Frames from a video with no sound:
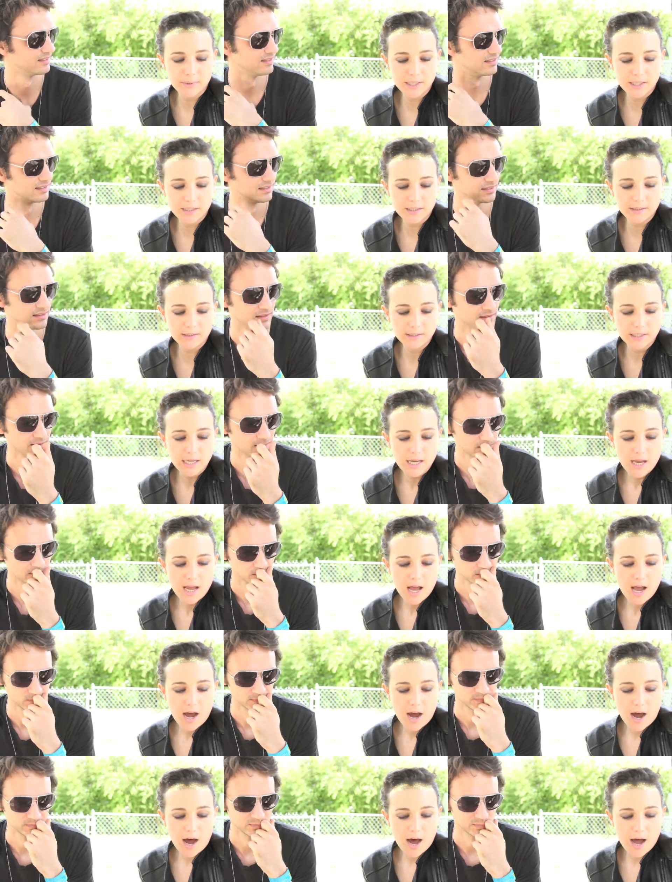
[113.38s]
Speaker 1: because
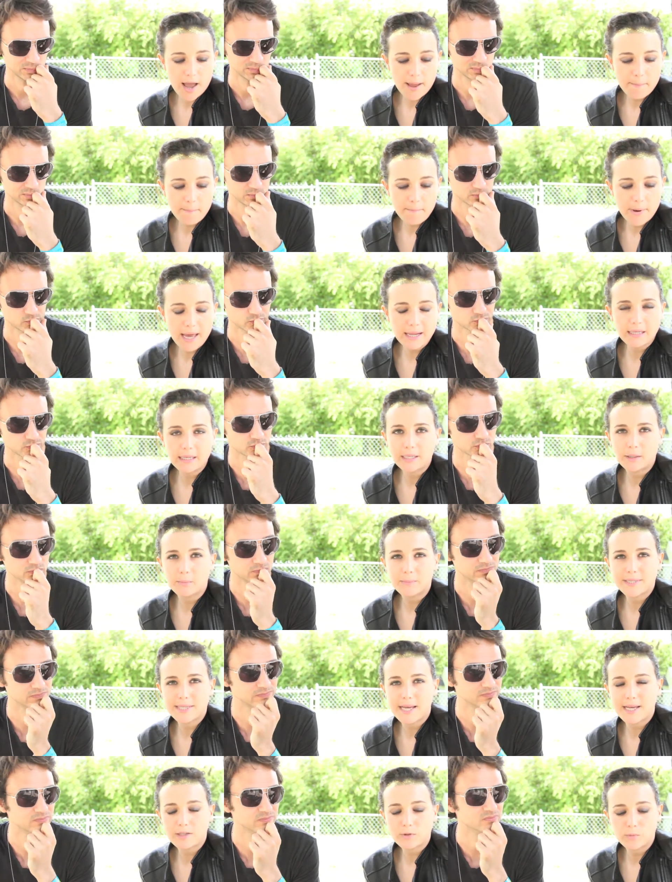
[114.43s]
I'm madly
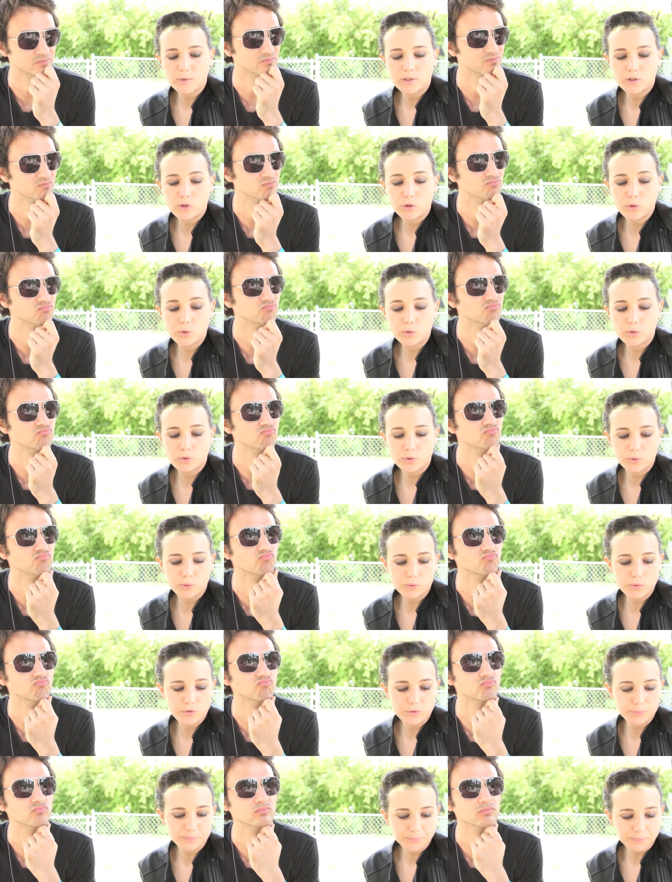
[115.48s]
obsessed with
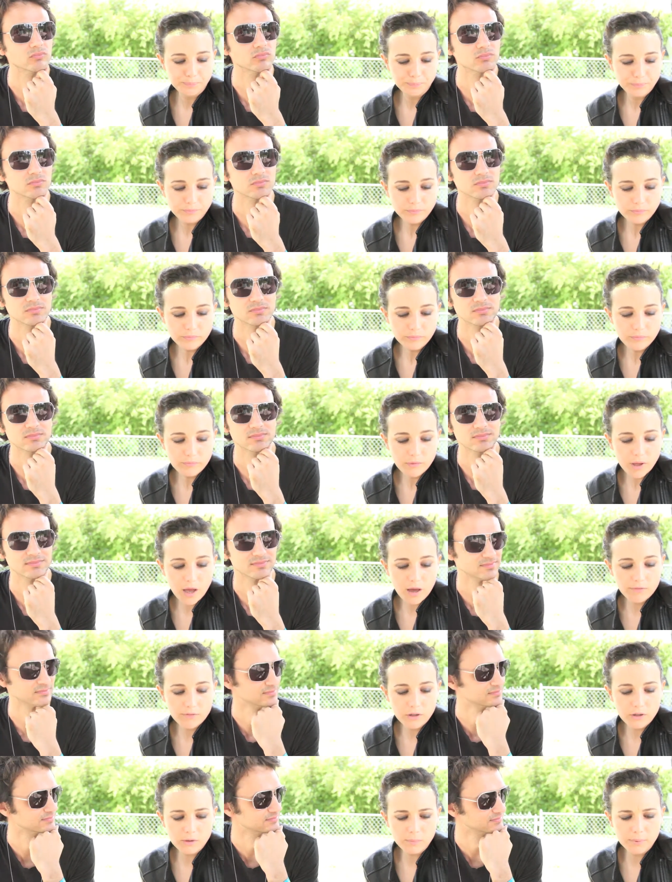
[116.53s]
tutus
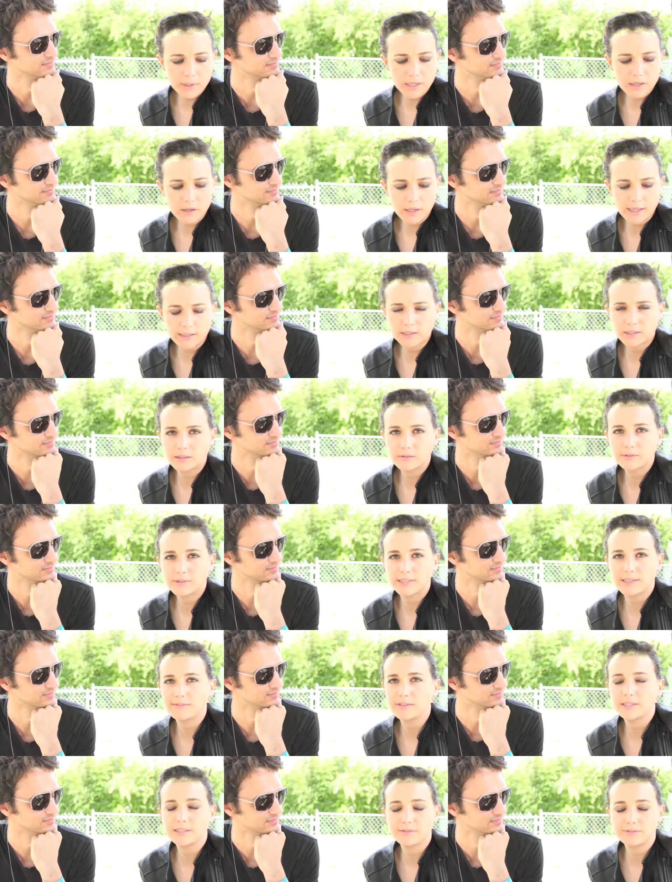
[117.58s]
I've got a big collection of
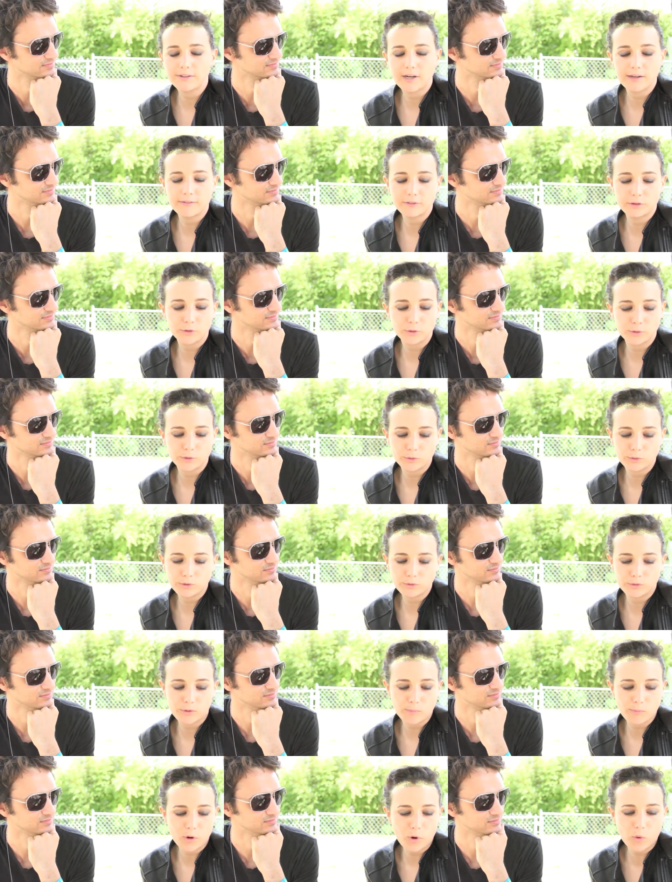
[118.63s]
75 tutus
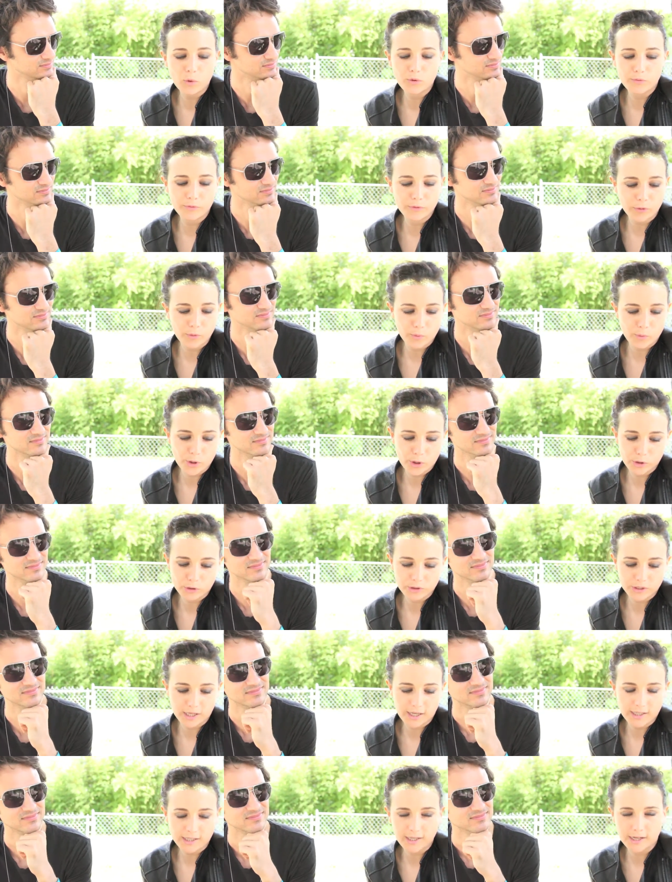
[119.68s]
from all over the
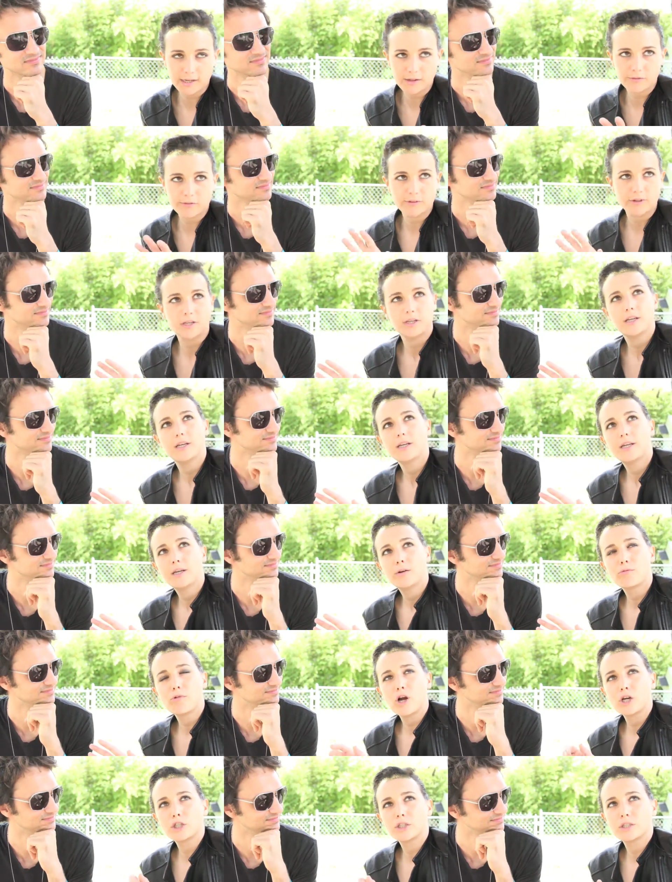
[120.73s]
world, like kind
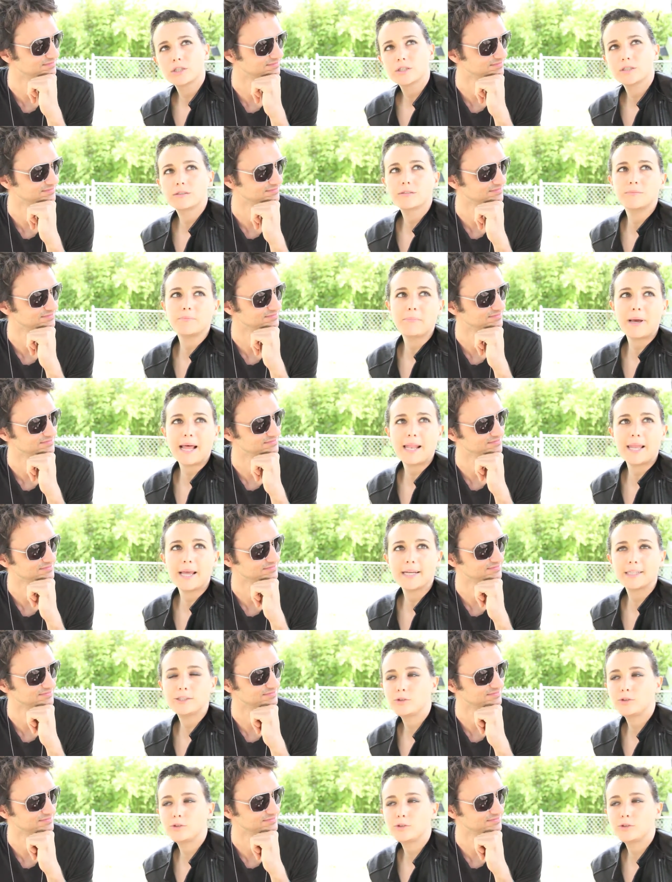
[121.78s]
of Russian ballet